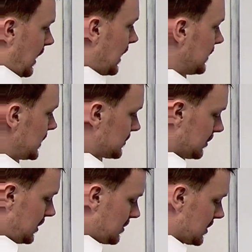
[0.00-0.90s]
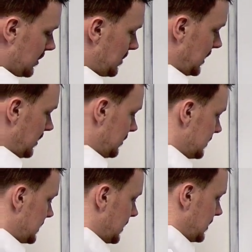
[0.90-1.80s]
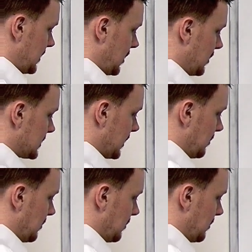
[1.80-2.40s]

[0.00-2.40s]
And these will usually be used to host